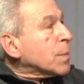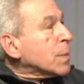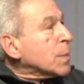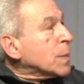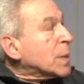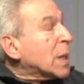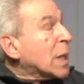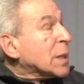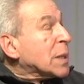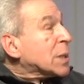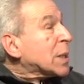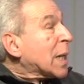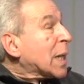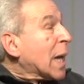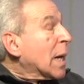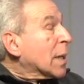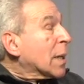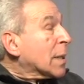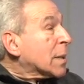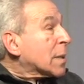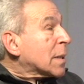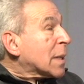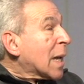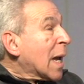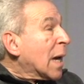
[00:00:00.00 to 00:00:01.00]
Does
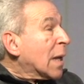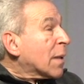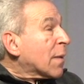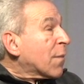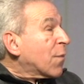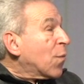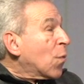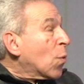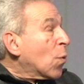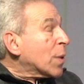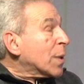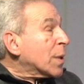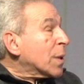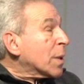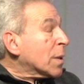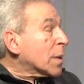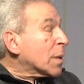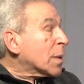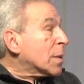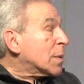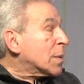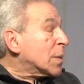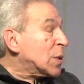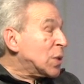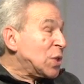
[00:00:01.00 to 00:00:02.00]

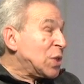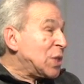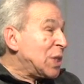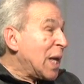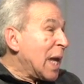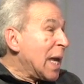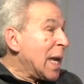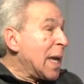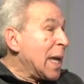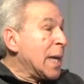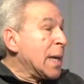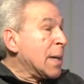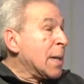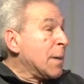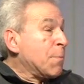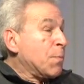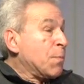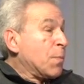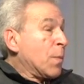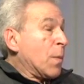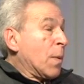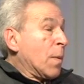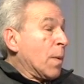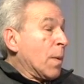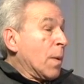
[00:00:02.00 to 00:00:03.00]
California say
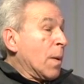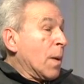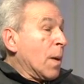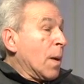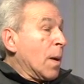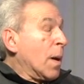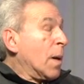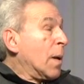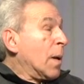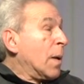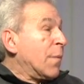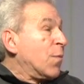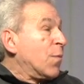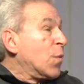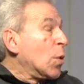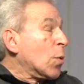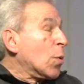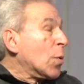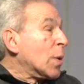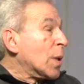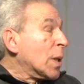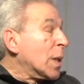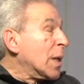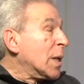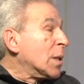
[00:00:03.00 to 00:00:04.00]
if you're
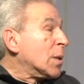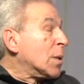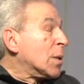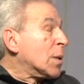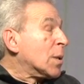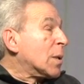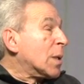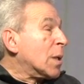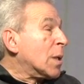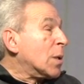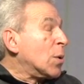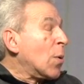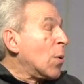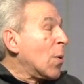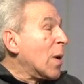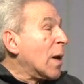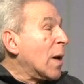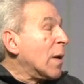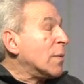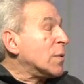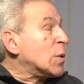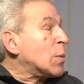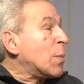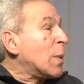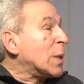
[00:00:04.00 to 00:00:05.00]
illegal then you
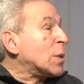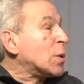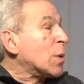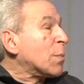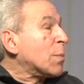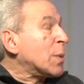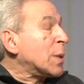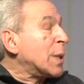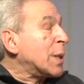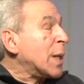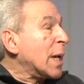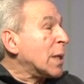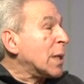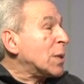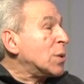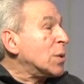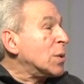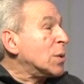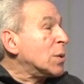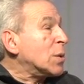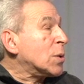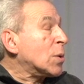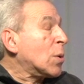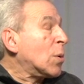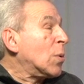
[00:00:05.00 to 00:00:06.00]
have special
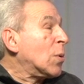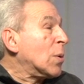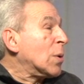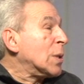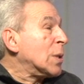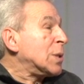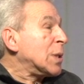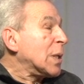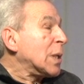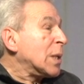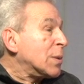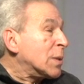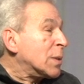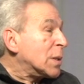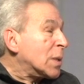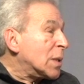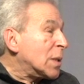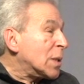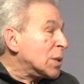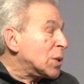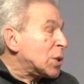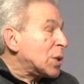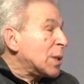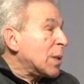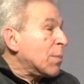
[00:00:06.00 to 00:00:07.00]
protections, or is it
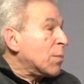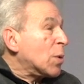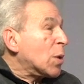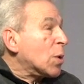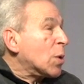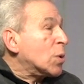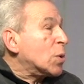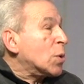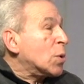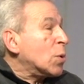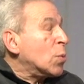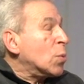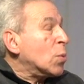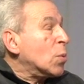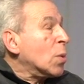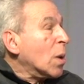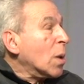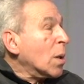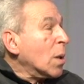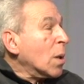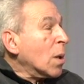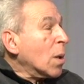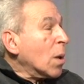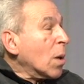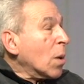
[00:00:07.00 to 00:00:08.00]
similar to
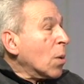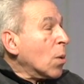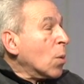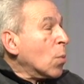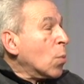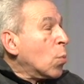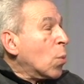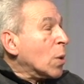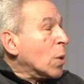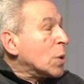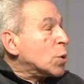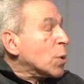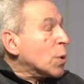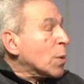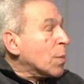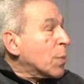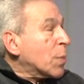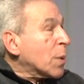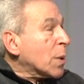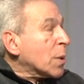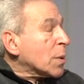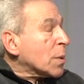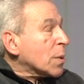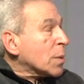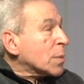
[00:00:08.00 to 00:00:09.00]
what your
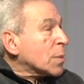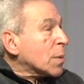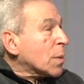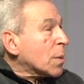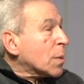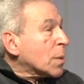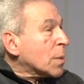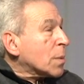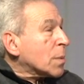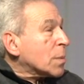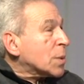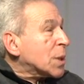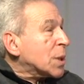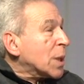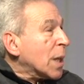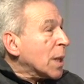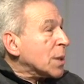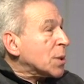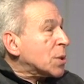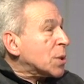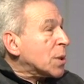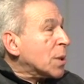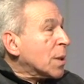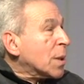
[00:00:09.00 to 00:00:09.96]
bill says?